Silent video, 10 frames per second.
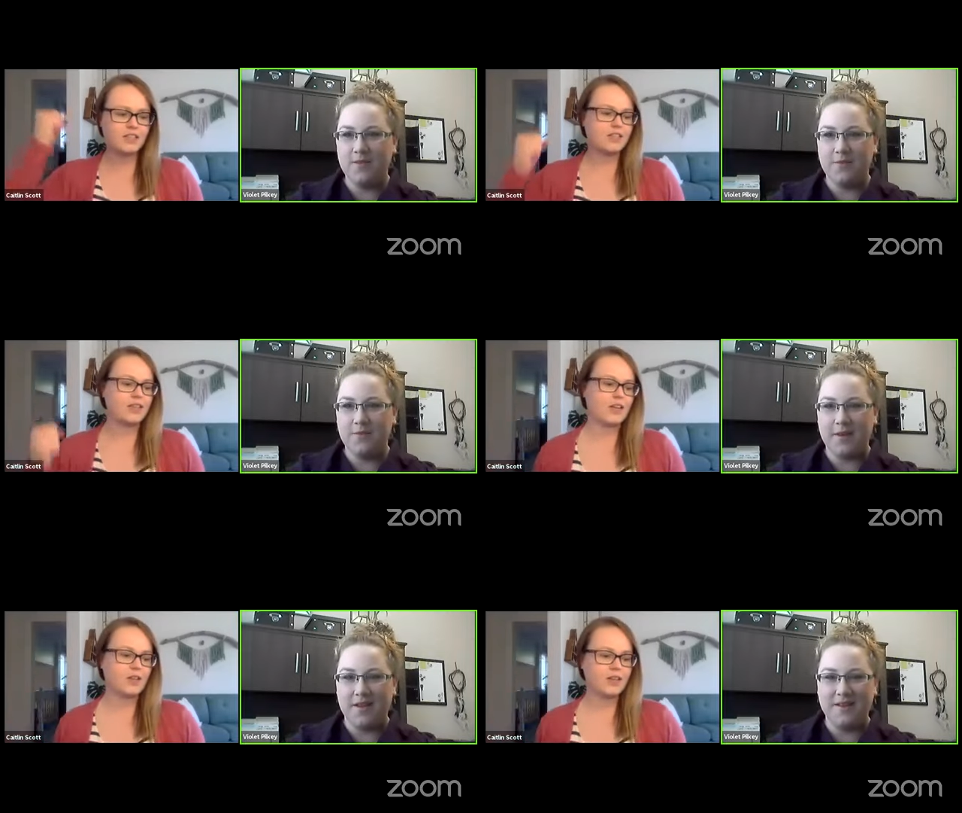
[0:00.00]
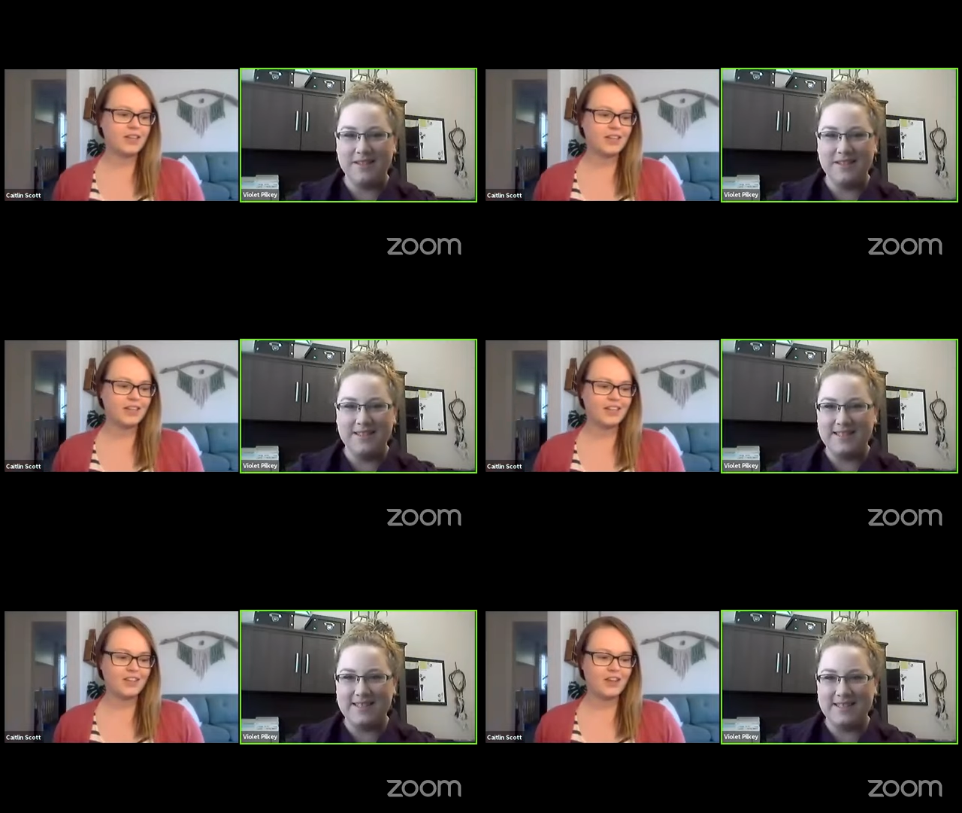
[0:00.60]
Speaker 1: everybody.
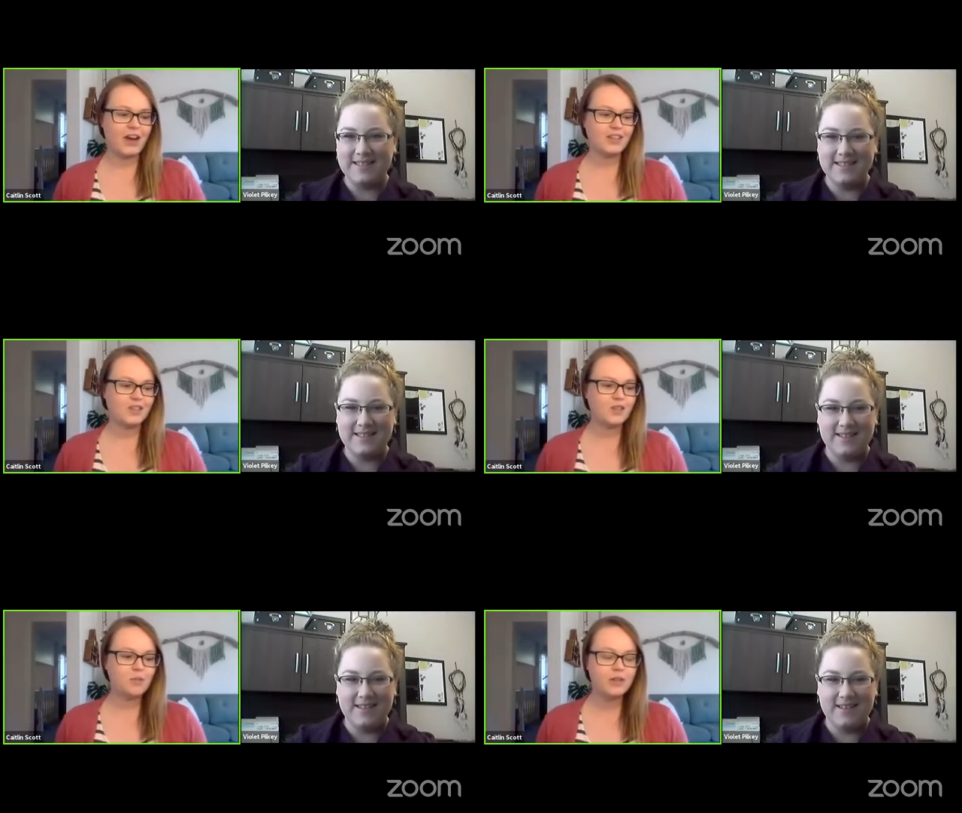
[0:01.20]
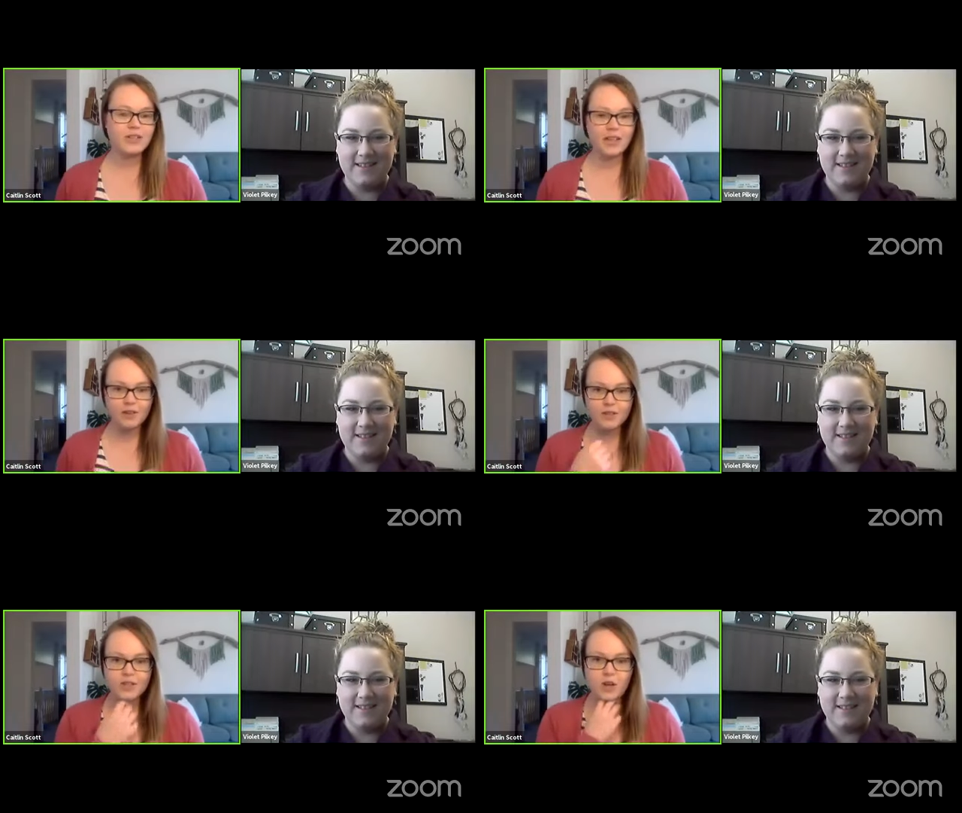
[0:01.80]
Speaker 2: Okay, super
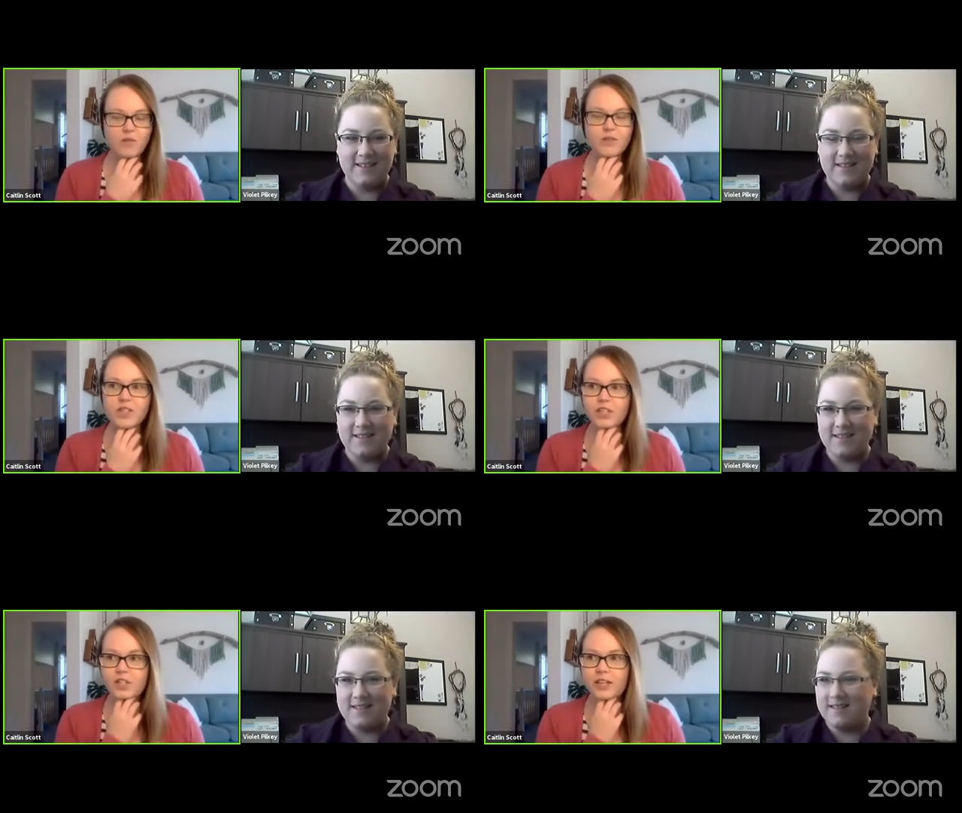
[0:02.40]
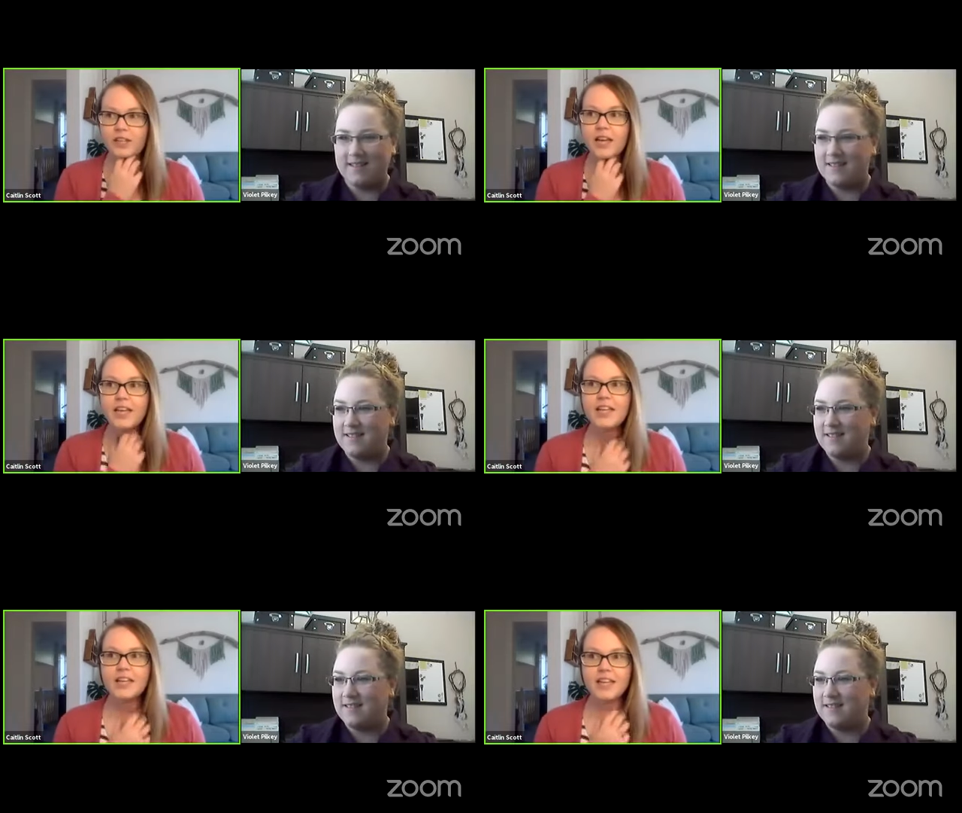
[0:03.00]
excited for this conversation.
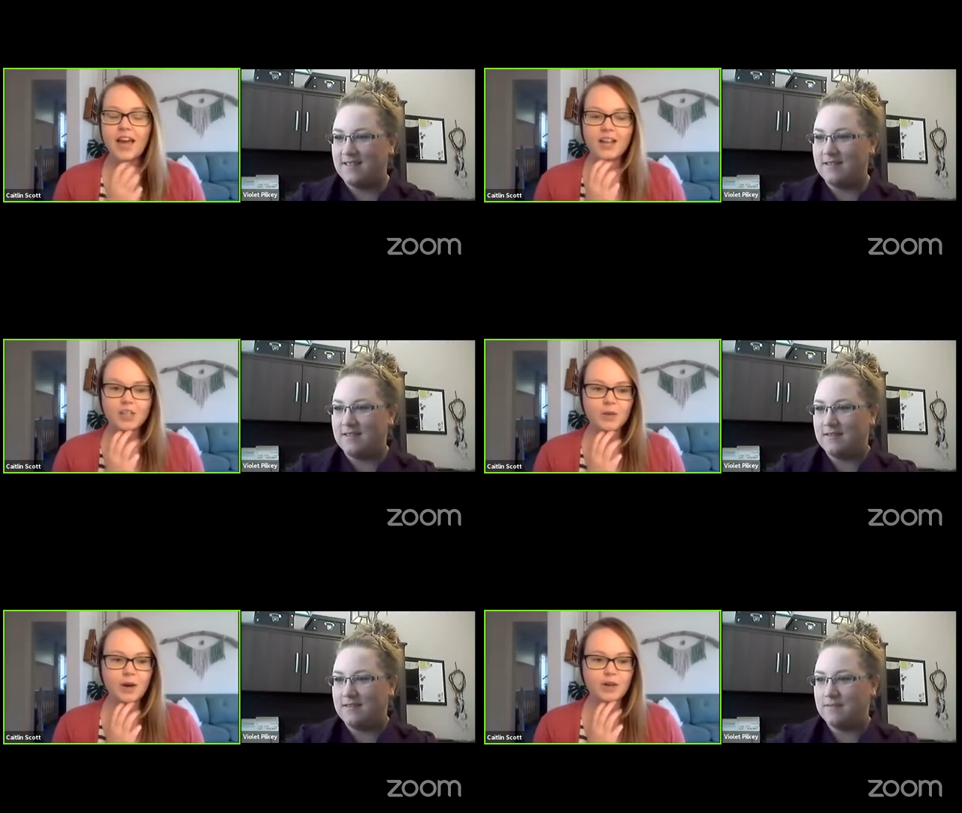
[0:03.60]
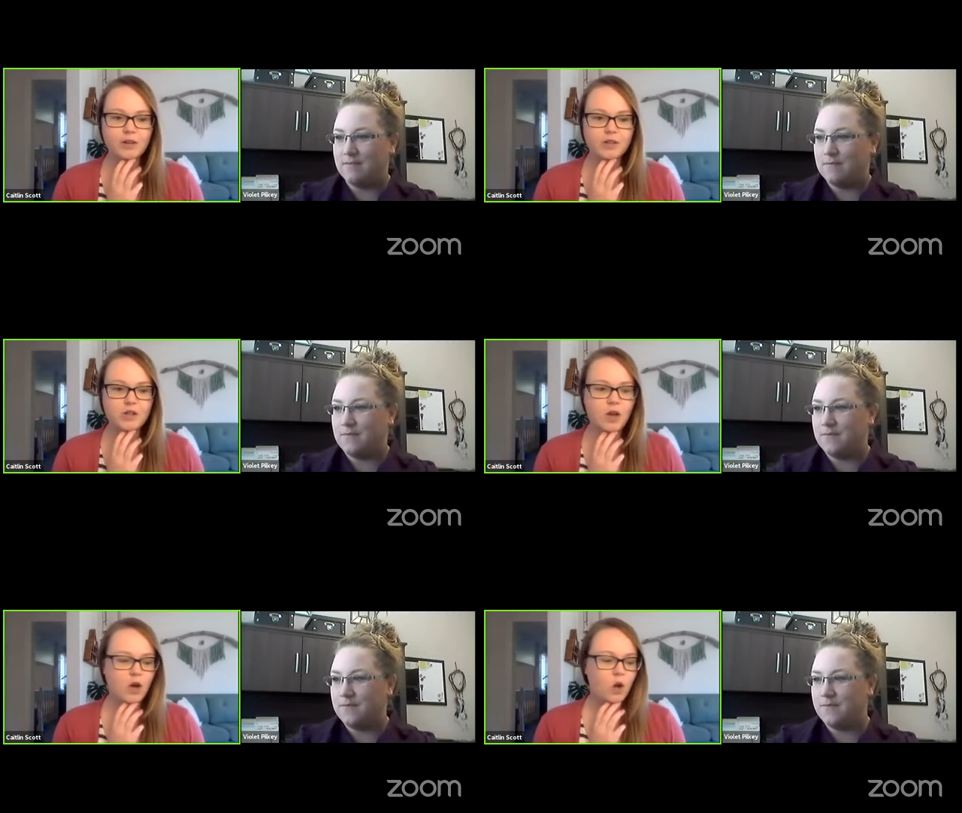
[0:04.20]
The Akashic
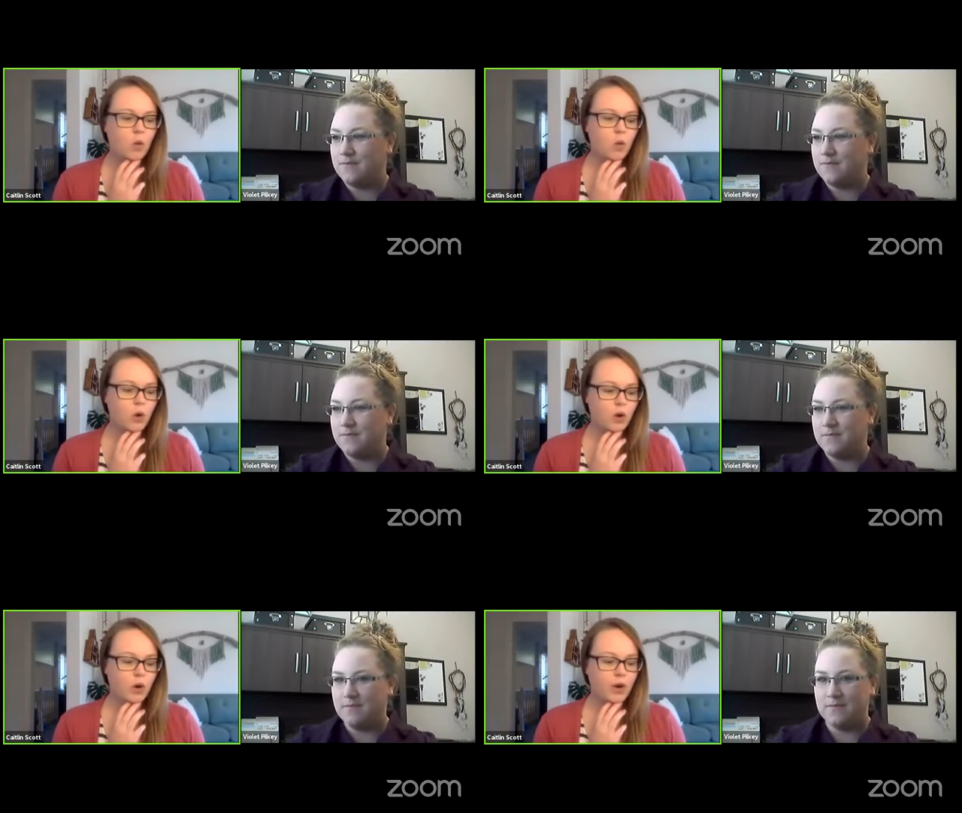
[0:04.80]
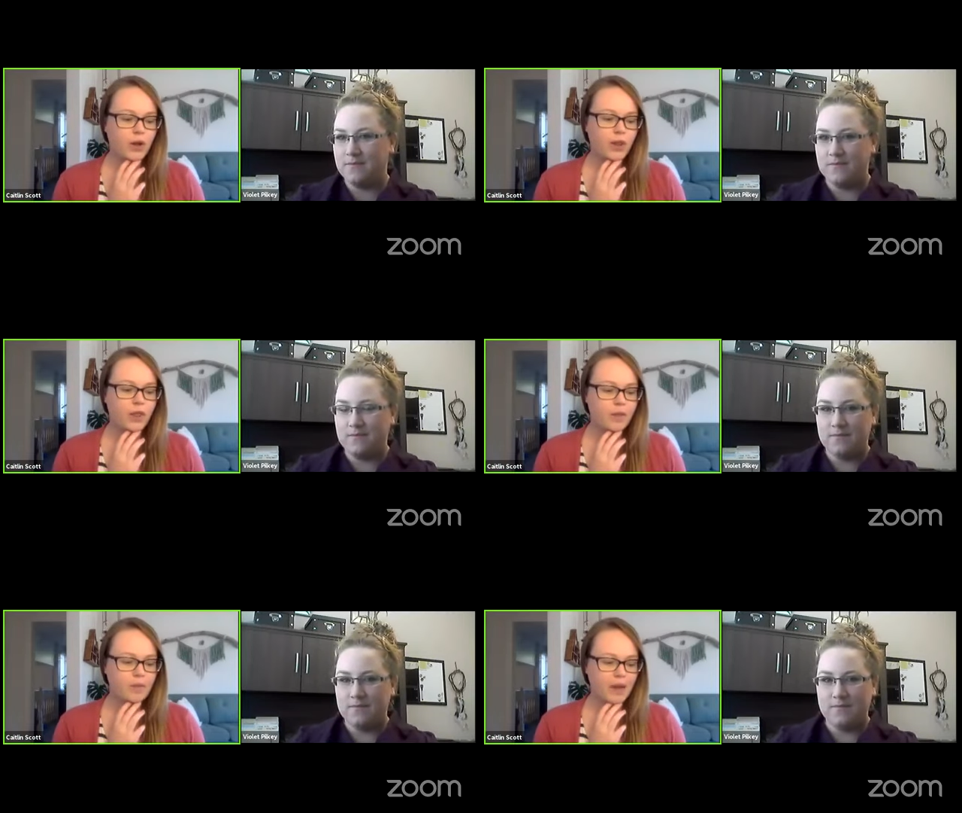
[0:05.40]
records were
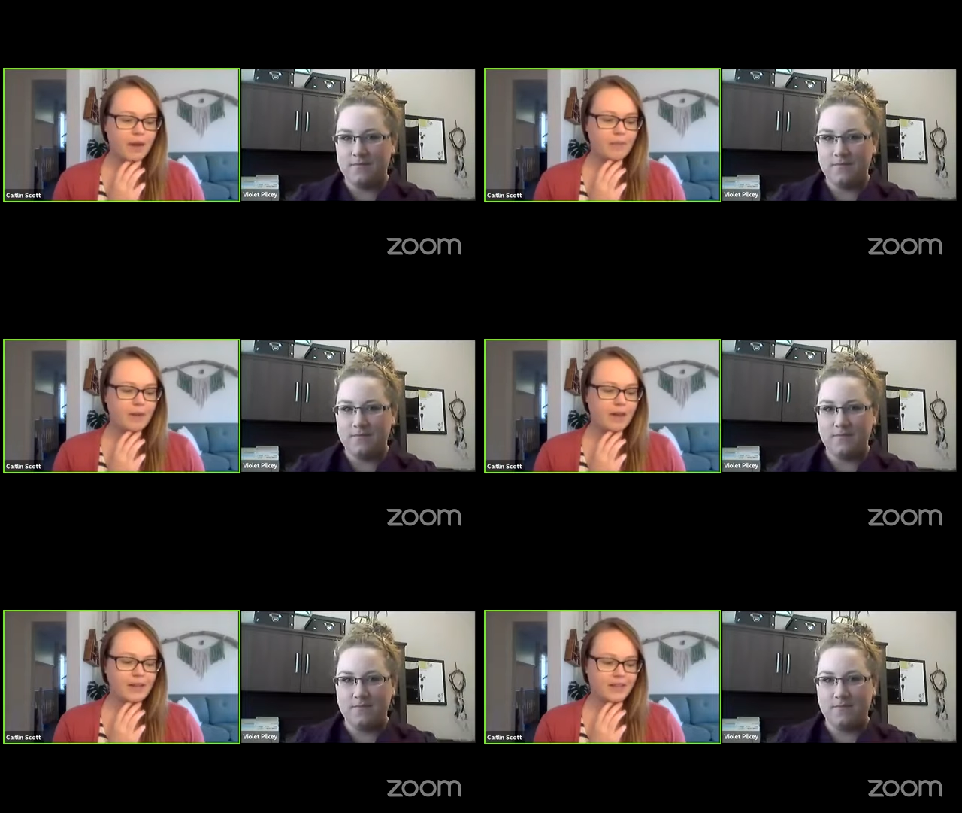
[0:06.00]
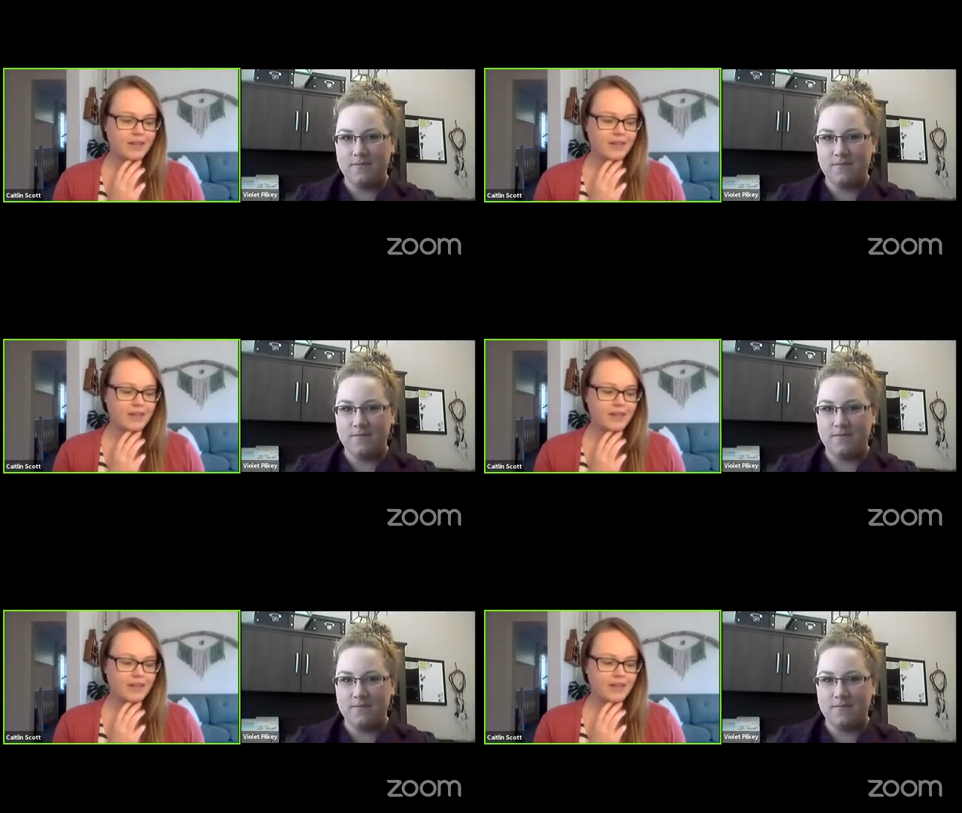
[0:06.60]
the bane in my